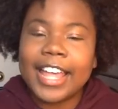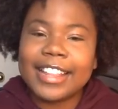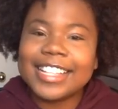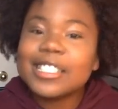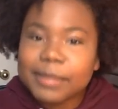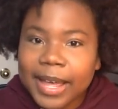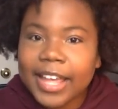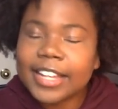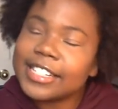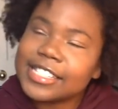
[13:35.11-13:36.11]
And this
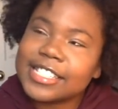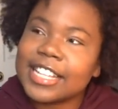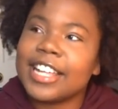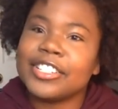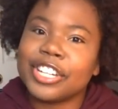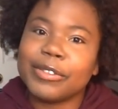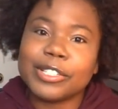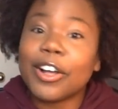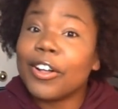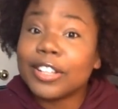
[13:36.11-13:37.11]
man said that Jay
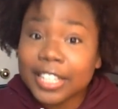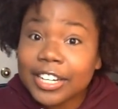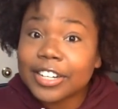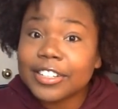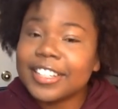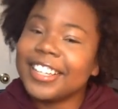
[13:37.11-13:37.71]
was all clear.